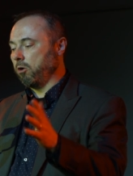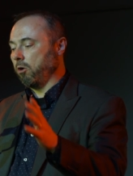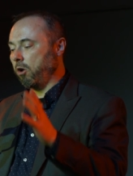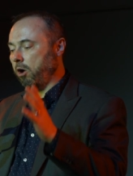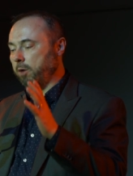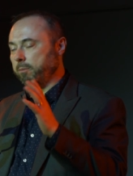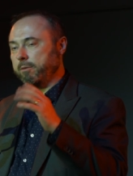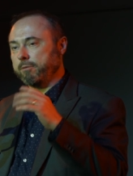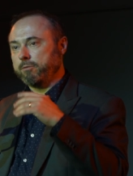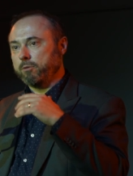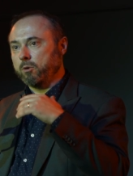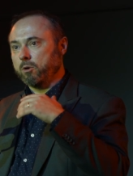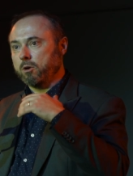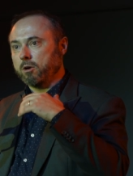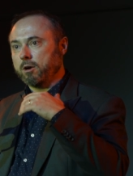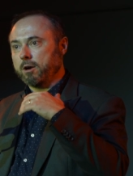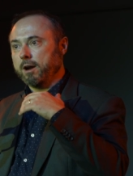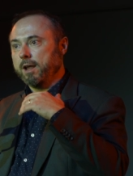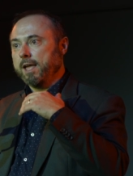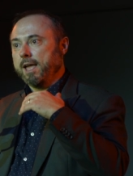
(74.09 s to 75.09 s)
long
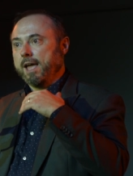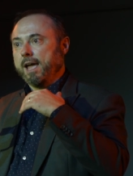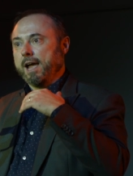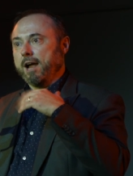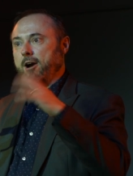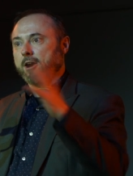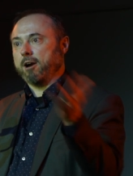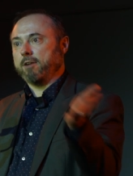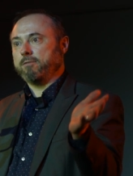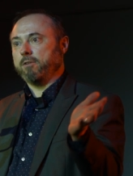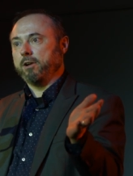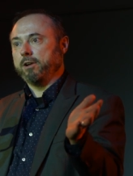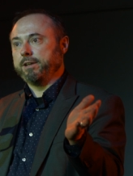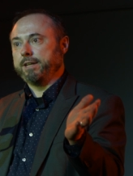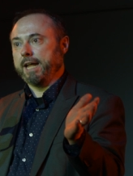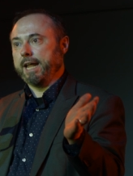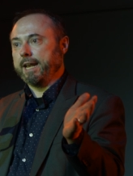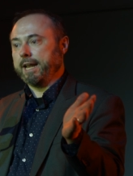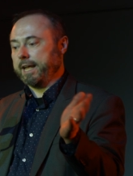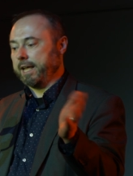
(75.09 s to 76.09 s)
before Erich von
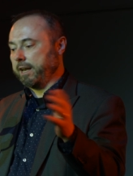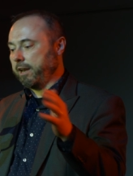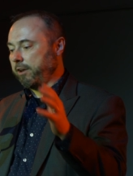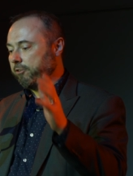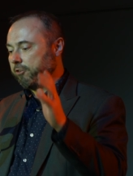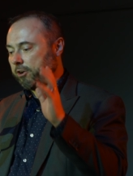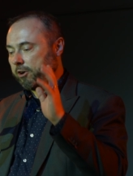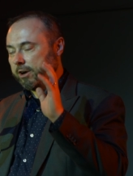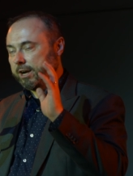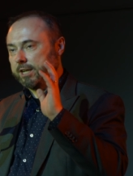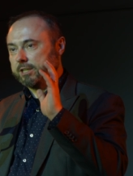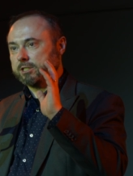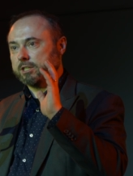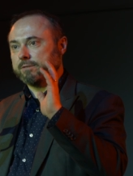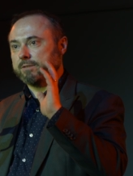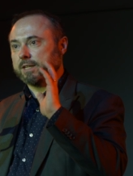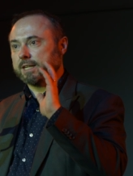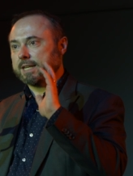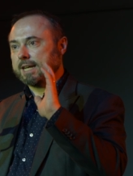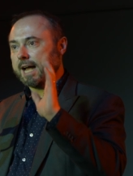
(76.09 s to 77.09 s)
Däniken and Chariots
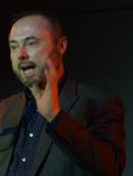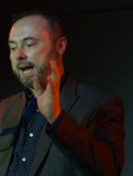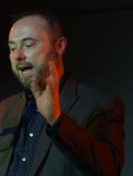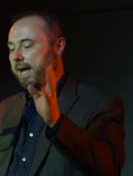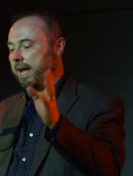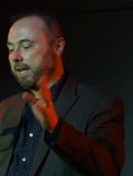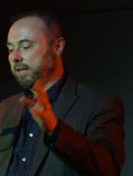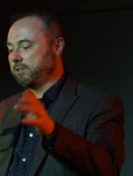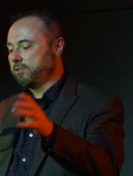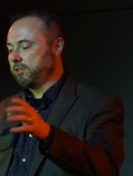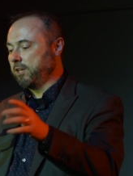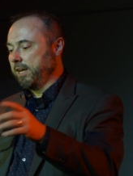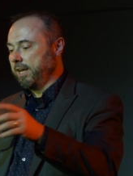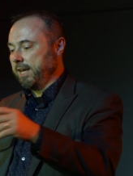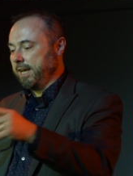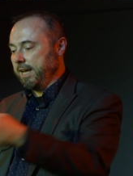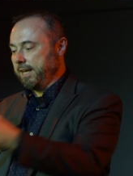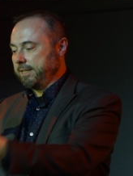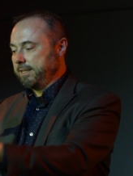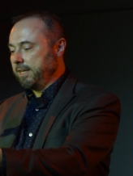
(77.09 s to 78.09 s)
of the Gods,
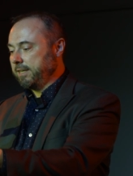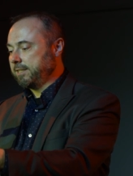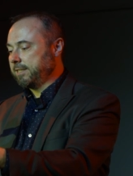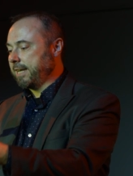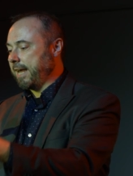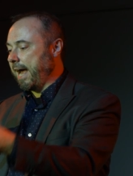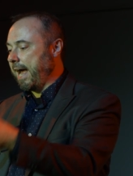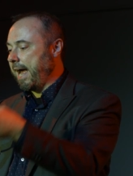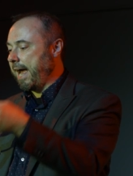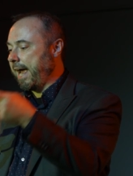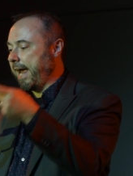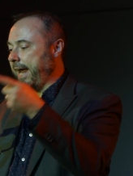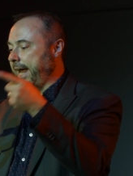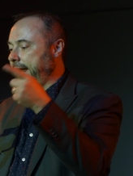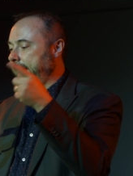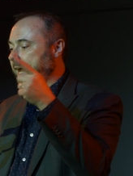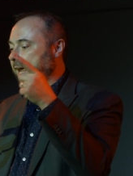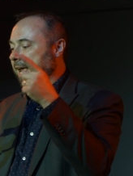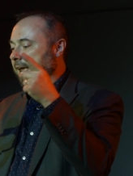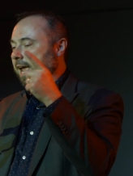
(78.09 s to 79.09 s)
and this
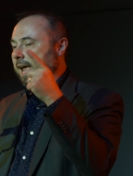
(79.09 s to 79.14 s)
guy,